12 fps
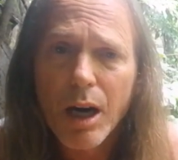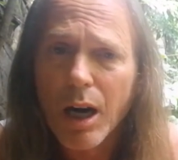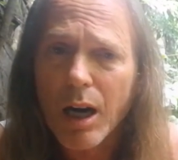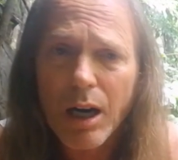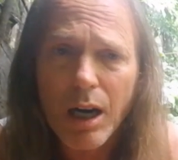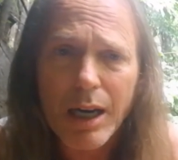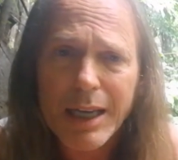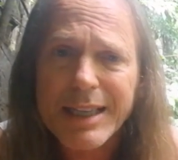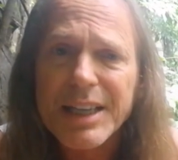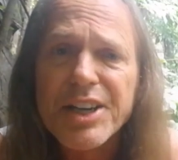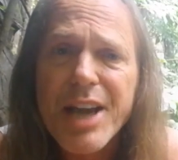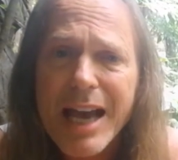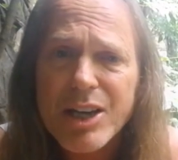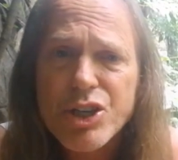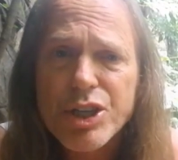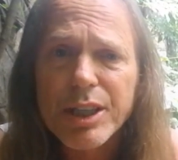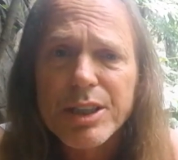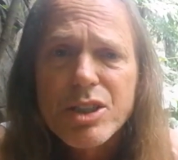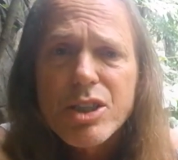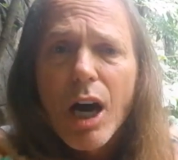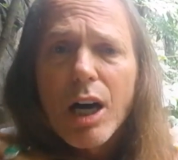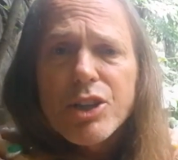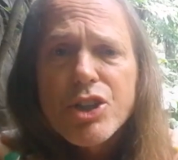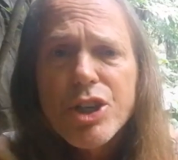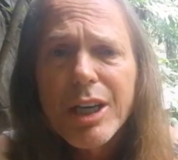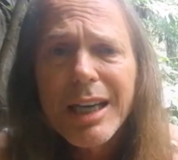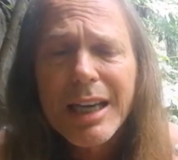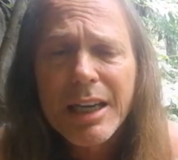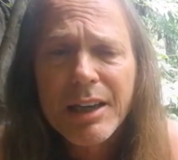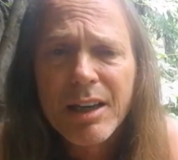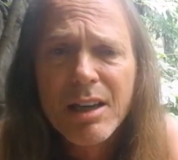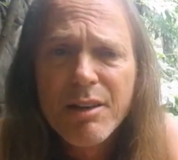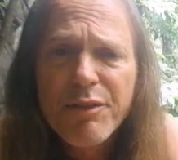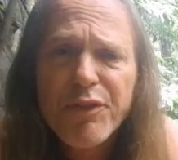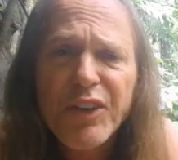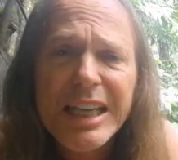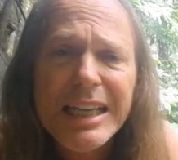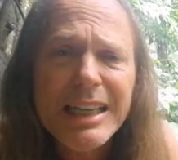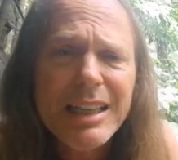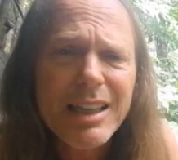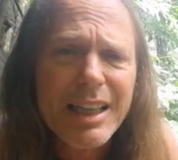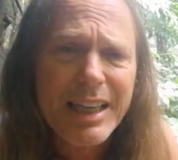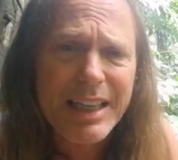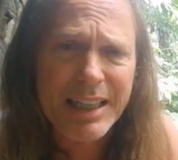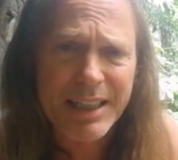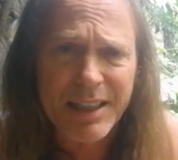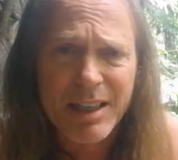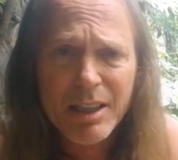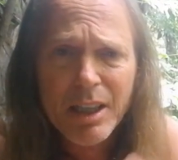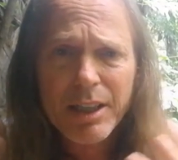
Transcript: uh, connection, touching, feeling,